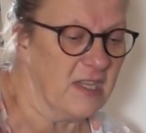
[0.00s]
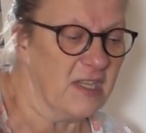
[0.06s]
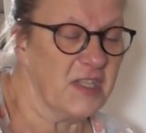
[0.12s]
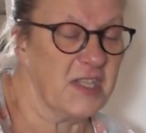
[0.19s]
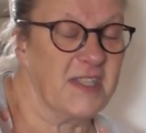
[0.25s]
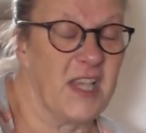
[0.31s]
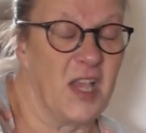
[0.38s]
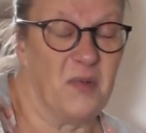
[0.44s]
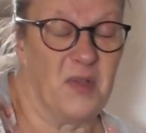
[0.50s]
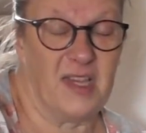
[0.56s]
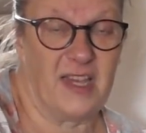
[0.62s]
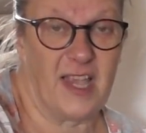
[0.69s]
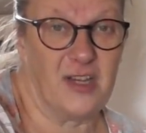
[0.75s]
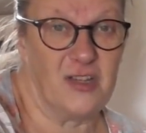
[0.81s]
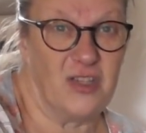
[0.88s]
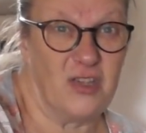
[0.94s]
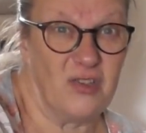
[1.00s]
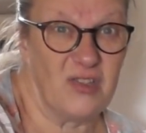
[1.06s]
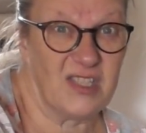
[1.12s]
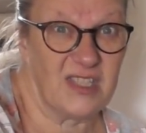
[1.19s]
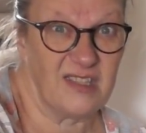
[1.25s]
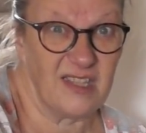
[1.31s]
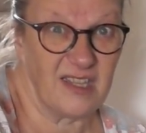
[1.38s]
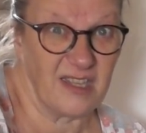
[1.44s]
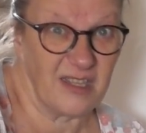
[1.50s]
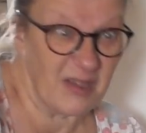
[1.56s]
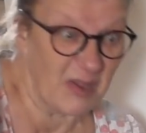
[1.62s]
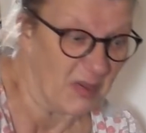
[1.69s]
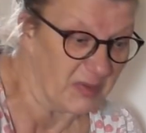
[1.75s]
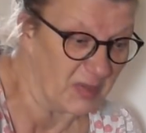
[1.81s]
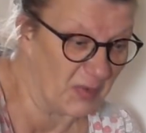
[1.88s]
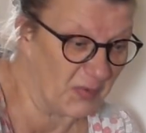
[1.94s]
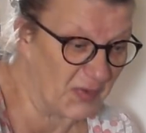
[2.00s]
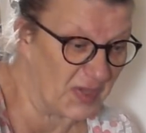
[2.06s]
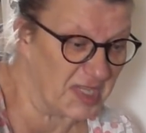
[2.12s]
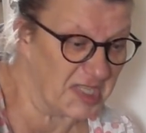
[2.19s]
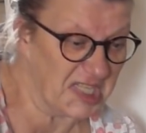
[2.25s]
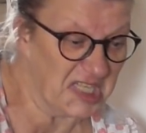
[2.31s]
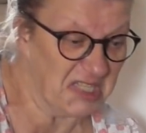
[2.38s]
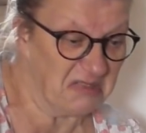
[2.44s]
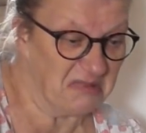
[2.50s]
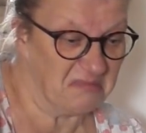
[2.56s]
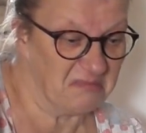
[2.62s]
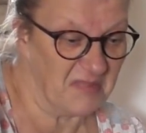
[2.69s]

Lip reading: So again, using the fine